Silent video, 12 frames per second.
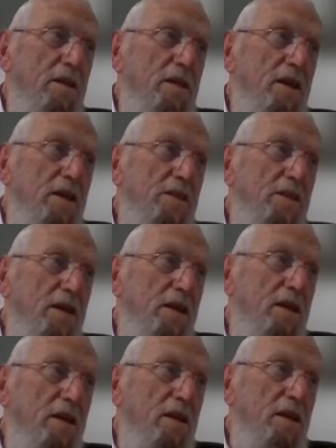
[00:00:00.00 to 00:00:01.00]
That's
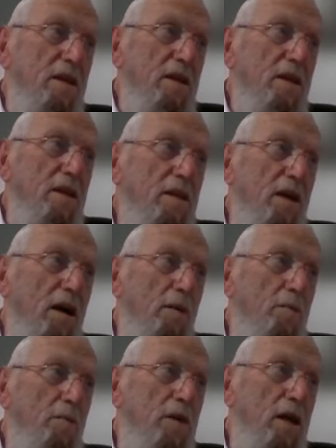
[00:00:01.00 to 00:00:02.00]
a, a
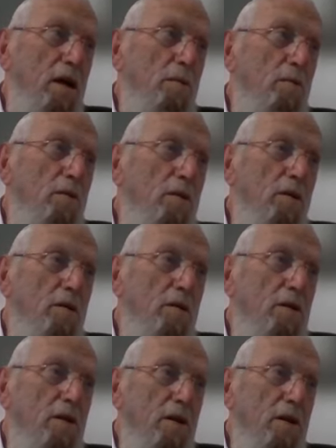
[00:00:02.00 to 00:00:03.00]
terrible, terrible
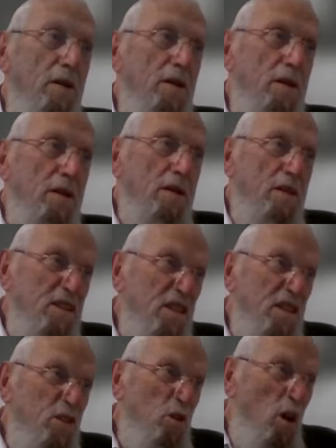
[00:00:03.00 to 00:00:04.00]

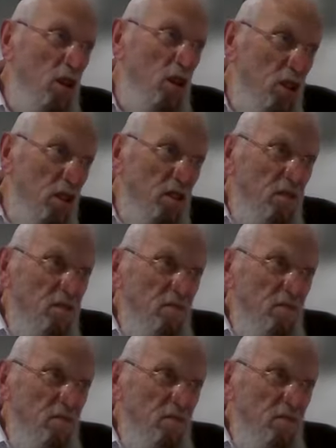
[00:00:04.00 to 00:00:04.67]
situation.